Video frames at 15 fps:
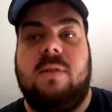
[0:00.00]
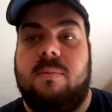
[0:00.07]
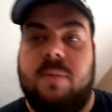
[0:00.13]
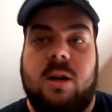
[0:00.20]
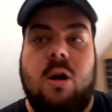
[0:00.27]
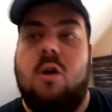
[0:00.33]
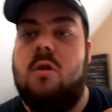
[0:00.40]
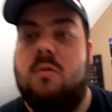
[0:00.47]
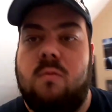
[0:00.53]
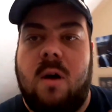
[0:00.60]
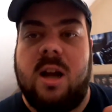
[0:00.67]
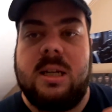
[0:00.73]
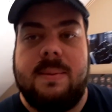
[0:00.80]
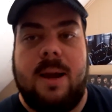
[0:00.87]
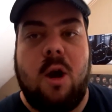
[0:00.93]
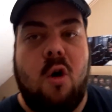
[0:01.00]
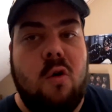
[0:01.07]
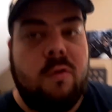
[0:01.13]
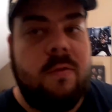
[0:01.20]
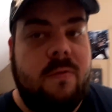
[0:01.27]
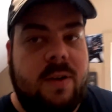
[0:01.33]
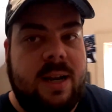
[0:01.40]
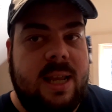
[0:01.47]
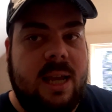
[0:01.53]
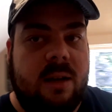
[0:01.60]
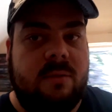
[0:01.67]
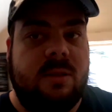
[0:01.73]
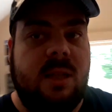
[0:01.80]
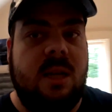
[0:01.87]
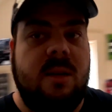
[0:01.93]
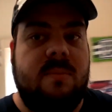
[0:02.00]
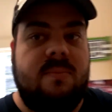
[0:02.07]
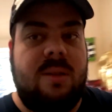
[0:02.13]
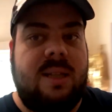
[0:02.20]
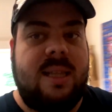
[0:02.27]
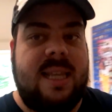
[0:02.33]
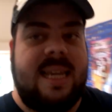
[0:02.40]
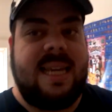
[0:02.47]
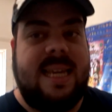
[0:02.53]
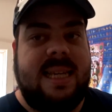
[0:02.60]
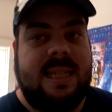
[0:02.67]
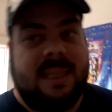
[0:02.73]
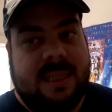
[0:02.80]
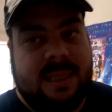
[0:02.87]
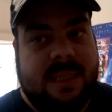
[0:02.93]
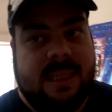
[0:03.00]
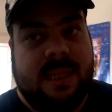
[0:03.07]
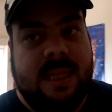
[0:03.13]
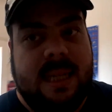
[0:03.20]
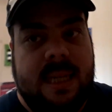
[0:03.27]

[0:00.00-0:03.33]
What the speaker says: but go and watch my old videos, please.